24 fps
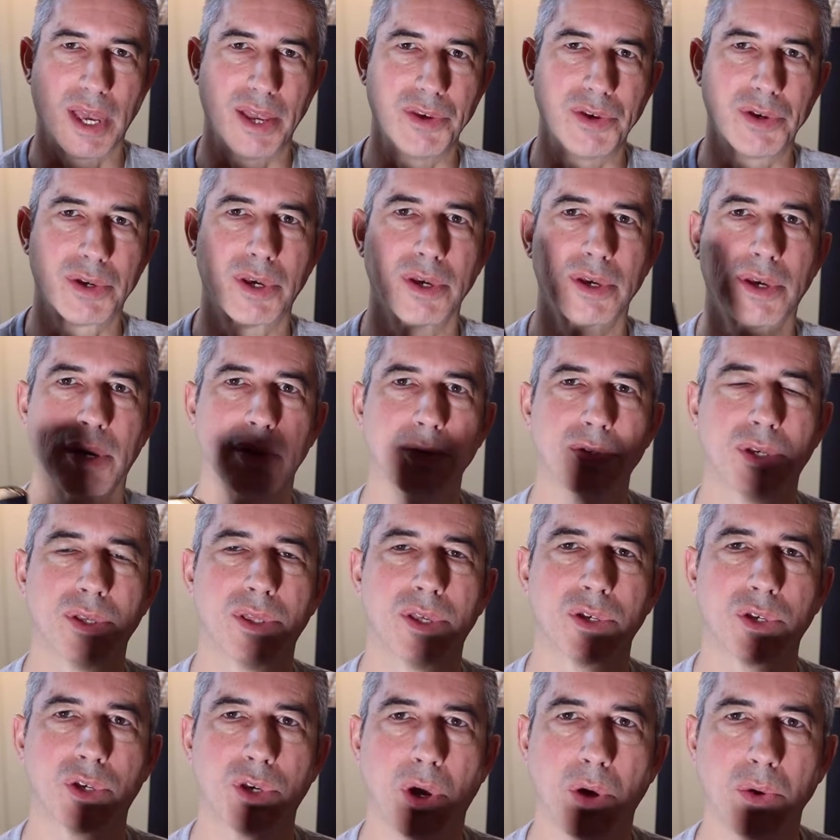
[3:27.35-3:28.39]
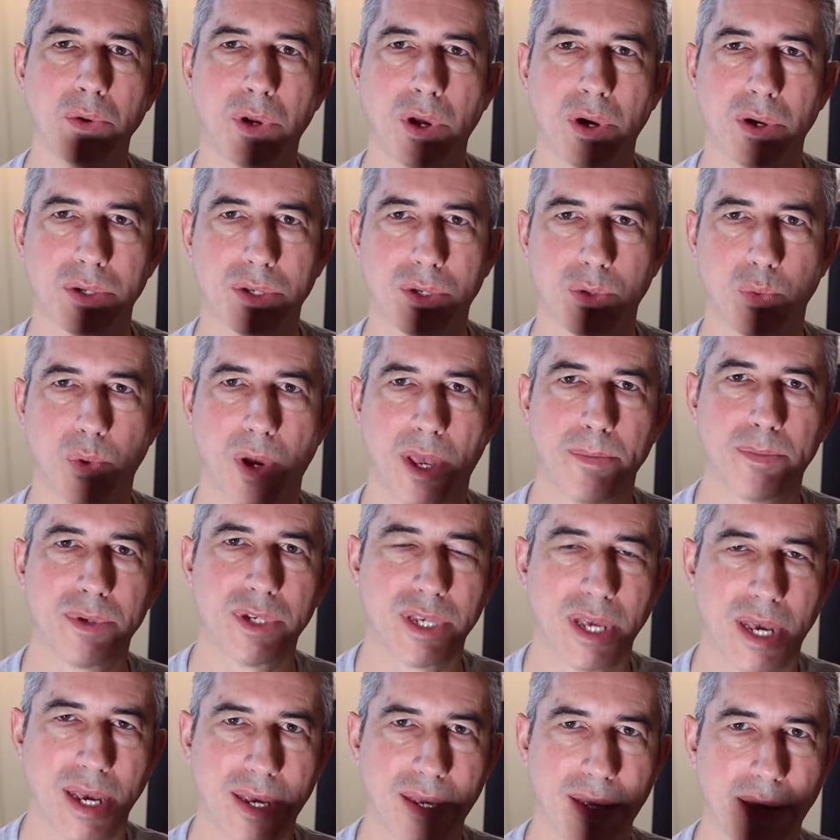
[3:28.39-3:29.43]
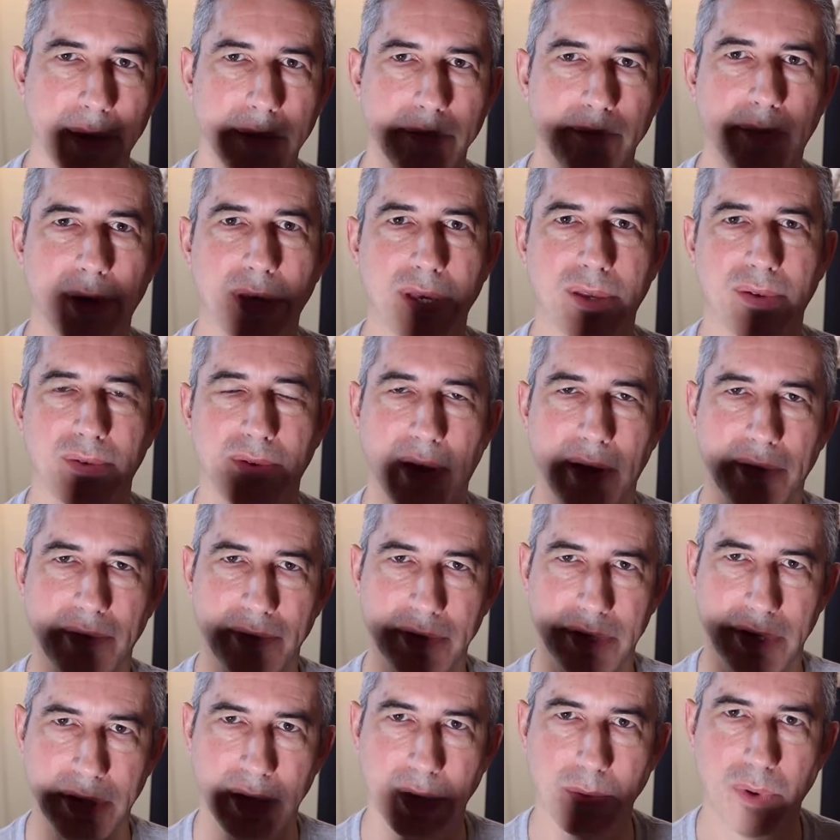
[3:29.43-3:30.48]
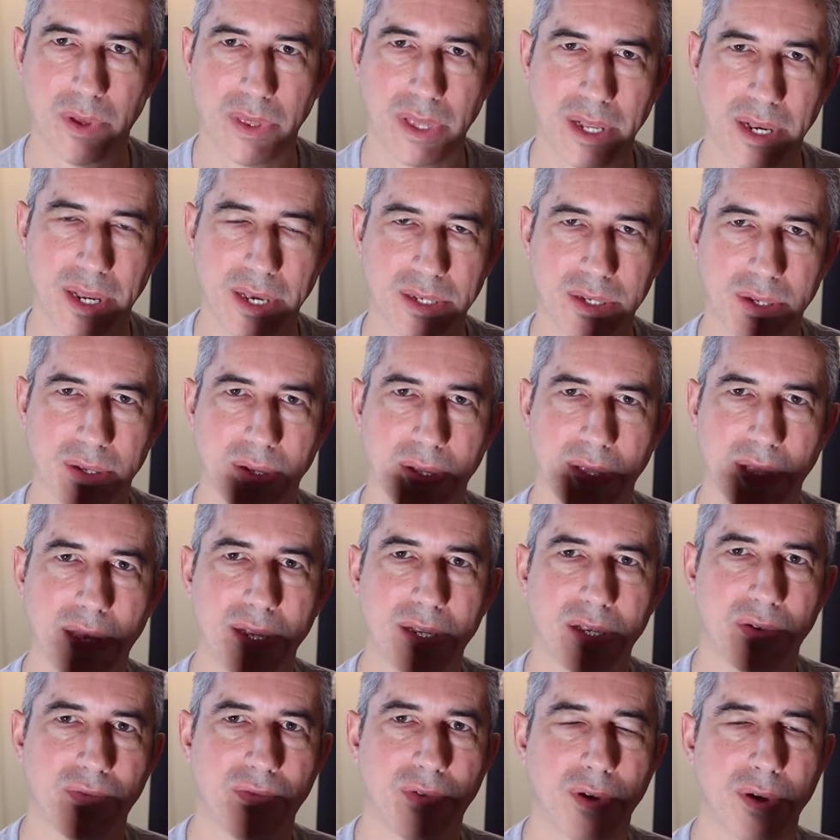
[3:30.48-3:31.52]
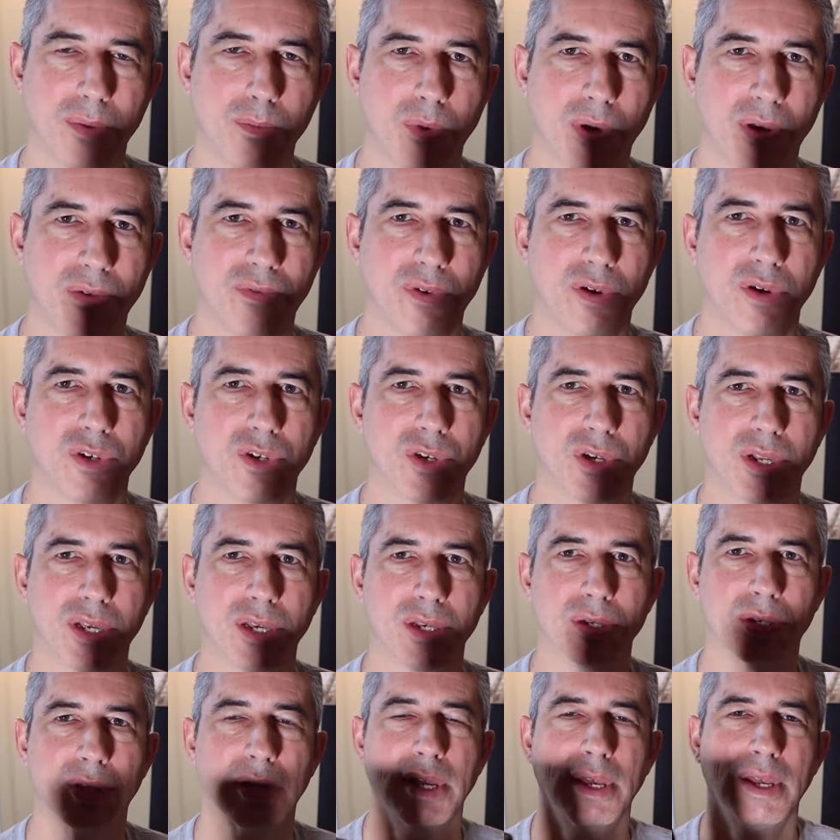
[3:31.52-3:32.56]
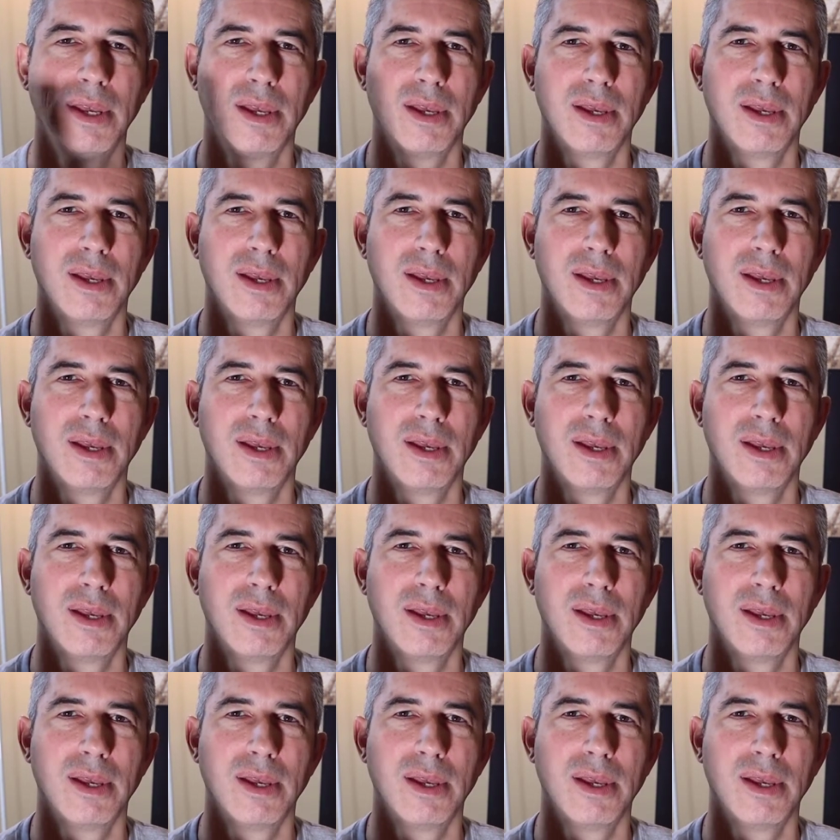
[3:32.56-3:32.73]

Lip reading: and you can go to the Godox website and see what the latest firmware version is,